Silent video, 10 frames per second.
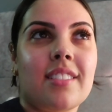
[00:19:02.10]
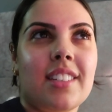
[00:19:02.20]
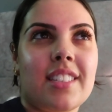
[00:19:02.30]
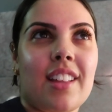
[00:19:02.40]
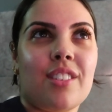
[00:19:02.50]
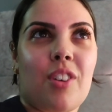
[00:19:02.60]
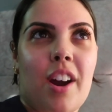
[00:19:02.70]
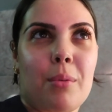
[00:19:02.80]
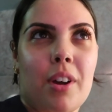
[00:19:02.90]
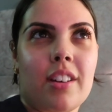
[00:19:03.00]
Is that the
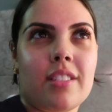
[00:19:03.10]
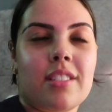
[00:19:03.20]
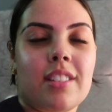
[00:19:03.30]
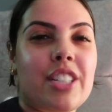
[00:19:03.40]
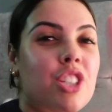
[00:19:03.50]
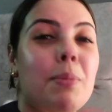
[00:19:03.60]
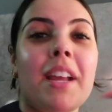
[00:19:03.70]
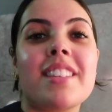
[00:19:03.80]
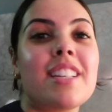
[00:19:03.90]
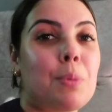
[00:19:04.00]
right word? It just
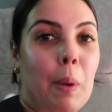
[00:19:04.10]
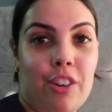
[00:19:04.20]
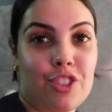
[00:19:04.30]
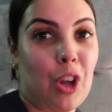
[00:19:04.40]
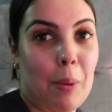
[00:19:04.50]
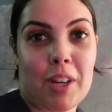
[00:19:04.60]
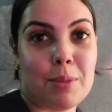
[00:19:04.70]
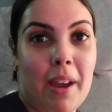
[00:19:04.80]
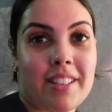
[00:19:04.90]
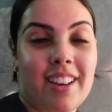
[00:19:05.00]
makes the experience so much
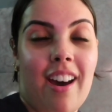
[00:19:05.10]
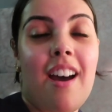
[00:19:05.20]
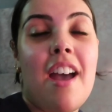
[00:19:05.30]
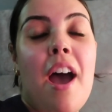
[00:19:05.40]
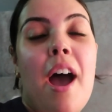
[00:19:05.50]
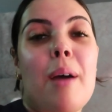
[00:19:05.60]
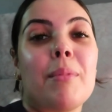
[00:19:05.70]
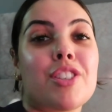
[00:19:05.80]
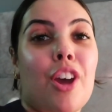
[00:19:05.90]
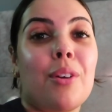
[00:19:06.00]
better.
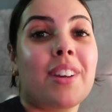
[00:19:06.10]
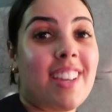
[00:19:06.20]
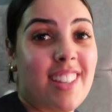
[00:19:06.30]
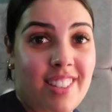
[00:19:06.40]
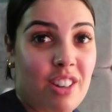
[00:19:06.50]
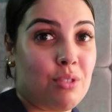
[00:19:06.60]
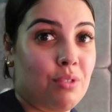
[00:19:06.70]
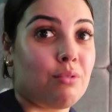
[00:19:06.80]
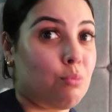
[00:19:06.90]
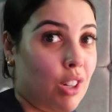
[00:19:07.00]
So get
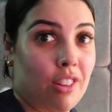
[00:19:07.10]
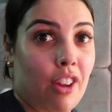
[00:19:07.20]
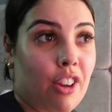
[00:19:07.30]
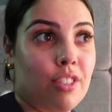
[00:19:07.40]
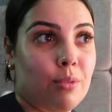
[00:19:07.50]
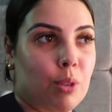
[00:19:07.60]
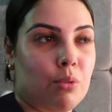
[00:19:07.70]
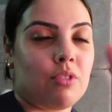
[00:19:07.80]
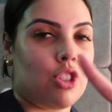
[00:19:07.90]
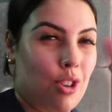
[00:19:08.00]
yourself one of those,
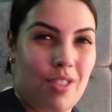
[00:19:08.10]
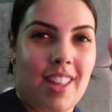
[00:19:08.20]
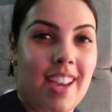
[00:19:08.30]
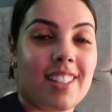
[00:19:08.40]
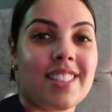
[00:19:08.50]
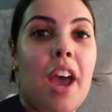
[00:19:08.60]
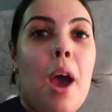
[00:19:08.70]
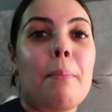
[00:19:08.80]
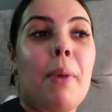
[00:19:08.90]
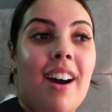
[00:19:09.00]
well, two things.
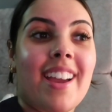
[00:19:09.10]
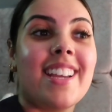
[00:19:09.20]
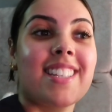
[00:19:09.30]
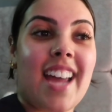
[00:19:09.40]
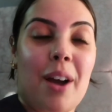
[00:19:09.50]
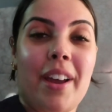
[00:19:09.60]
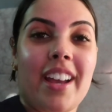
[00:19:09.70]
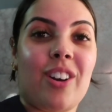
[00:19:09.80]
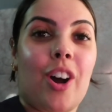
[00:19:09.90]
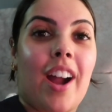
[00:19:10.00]
But it is now 8
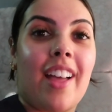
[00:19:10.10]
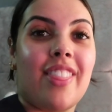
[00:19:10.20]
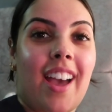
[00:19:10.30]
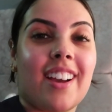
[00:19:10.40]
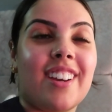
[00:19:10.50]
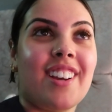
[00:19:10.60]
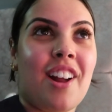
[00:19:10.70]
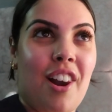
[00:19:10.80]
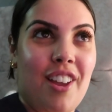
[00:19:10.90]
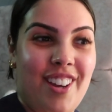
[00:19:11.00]
o'clock, and that
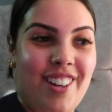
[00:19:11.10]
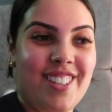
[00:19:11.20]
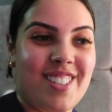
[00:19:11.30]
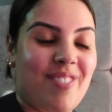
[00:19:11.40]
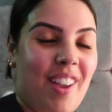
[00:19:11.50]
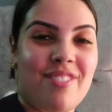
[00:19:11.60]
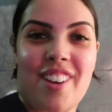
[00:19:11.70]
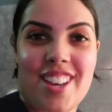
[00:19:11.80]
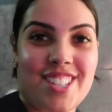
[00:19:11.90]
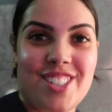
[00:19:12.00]
concludes my
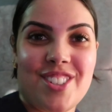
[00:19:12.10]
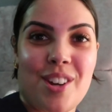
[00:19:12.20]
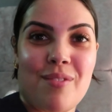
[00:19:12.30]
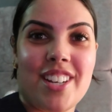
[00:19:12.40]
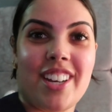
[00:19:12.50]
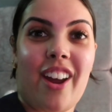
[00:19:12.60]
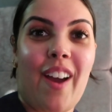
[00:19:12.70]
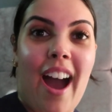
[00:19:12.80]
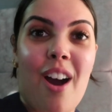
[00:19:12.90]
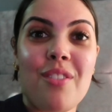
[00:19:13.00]
first YouTube video.
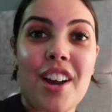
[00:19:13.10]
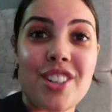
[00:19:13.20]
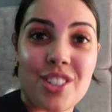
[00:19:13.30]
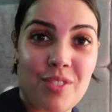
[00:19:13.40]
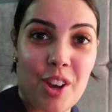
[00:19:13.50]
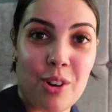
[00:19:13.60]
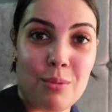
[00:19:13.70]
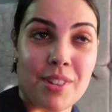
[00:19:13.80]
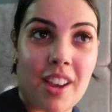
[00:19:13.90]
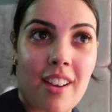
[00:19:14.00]
How have I just
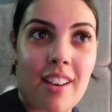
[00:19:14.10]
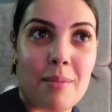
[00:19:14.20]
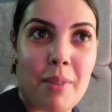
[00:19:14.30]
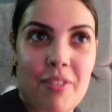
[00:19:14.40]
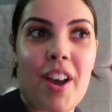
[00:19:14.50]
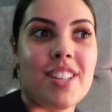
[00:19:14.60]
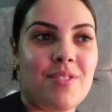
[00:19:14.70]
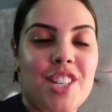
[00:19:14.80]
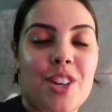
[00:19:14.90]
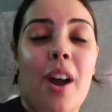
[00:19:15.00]
filmed my first
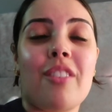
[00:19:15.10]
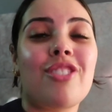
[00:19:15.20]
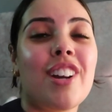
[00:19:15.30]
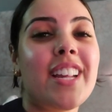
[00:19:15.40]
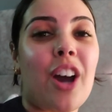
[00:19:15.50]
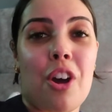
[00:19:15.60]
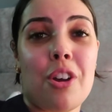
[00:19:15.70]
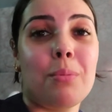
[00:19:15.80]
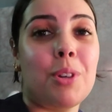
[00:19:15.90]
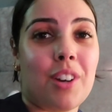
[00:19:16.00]
video? I really
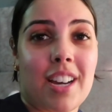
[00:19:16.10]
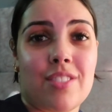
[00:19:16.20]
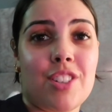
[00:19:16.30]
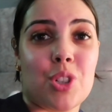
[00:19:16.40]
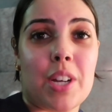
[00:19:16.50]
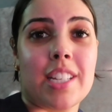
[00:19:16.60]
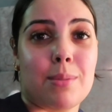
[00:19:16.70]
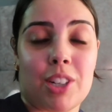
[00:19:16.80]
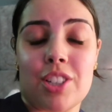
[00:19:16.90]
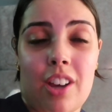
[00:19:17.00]
hope you guys have enjoyed it as
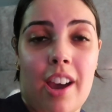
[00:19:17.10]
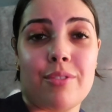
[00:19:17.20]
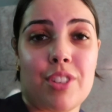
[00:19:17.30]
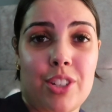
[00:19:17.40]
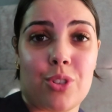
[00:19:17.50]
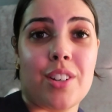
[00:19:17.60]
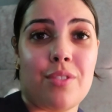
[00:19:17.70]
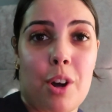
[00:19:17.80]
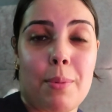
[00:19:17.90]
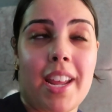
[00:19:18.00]
much as I've enjoyed
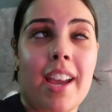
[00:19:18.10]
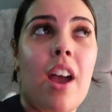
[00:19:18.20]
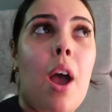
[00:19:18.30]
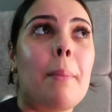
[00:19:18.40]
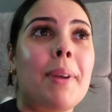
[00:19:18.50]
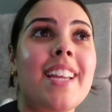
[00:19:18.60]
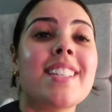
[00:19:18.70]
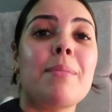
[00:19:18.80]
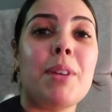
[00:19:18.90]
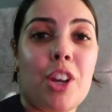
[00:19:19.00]
filming it. Please
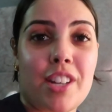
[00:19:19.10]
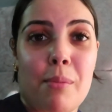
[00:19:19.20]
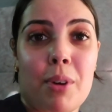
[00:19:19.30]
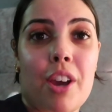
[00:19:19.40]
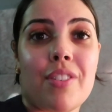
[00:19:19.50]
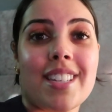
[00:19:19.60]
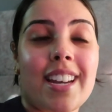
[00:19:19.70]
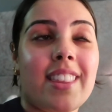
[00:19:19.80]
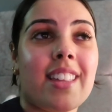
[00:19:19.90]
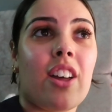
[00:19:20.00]
let me know down below if there's
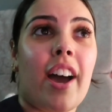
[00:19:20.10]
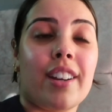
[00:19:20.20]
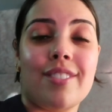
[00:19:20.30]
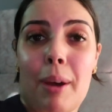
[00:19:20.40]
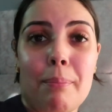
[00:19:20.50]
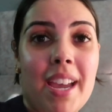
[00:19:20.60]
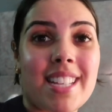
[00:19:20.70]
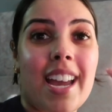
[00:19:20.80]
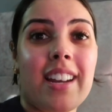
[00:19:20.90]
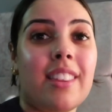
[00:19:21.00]
anything that I could have done
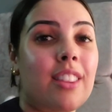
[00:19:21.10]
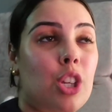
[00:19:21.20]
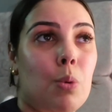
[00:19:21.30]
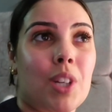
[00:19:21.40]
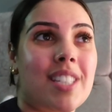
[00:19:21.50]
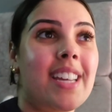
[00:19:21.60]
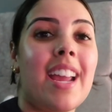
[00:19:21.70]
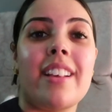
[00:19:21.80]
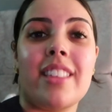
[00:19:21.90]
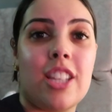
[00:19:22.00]
better, anything that you want to see,
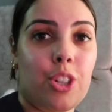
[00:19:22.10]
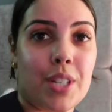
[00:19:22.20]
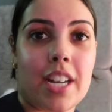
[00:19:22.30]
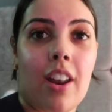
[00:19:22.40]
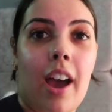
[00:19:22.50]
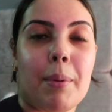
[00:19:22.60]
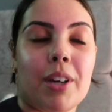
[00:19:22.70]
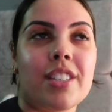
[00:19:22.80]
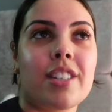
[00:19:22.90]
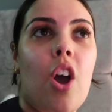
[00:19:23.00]
anything that you didn't like,
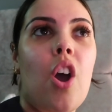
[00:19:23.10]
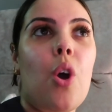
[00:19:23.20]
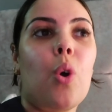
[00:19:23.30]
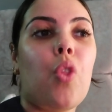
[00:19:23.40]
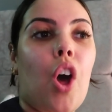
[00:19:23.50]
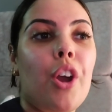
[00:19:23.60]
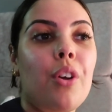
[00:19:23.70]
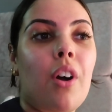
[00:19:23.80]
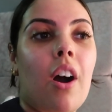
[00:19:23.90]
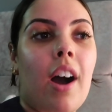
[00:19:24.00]
because
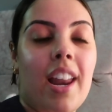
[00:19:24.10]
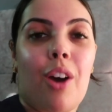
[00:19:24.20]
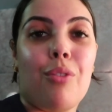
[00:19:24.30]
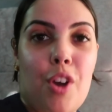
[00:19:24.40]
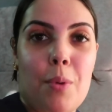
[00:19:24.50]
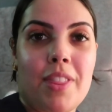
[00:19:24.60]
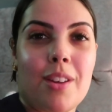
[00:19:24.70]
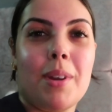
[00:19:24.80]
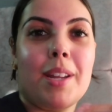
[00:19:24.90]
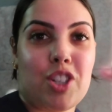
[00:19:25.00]
although I love filming
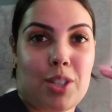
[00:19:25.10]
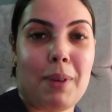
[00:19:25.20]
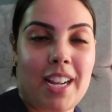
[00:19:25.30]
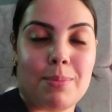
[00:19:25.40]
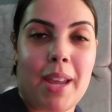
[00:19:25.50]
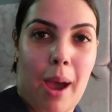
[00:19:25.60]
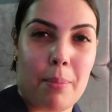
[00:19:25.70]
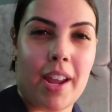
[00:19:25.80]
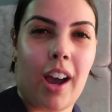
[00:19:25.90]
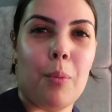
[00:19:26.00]
them and it just makes me
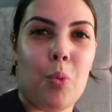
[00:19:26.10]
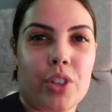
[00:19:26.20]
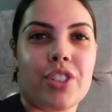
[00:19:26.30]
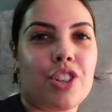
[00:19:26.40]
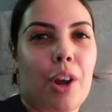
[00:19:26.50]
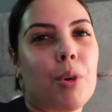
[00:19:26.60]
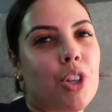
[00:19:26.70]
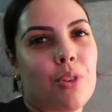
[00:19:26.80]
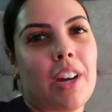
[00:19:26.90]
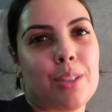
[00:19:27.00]
happy, I want to know what
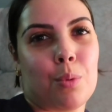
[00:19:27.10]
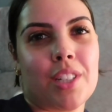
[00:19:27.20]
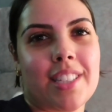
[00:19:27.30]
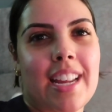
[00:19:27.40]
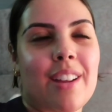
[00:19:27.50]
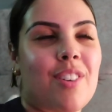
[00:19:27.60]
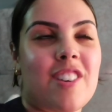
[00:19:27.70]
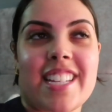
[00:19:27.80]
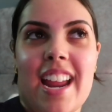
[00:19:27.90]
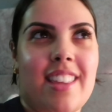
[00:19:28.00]
you guys want to see, and if there
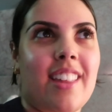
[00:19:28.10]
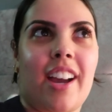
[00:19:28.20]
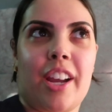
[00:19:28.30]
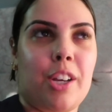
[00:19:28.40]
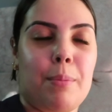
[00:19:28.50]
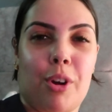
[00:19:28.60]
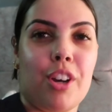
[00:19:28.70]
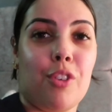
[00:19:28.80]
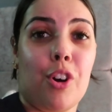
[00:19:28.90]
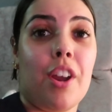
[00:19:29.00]
is anything I can
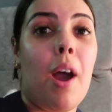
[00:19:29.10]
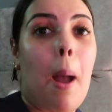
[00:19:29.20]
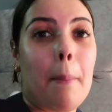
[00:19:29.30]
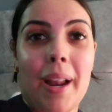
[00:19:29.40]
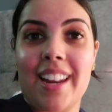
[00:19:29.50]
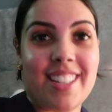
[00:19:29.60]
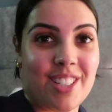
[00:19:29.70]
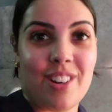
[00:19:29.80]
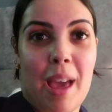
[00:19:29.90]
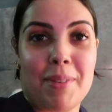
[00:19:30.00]
improve on, please
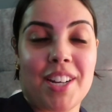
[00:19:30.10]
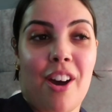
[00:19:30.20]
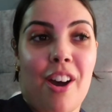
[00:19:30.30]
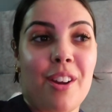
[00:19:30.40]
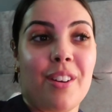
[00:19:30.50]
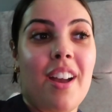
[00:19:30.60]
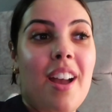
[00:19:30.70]
do let me know.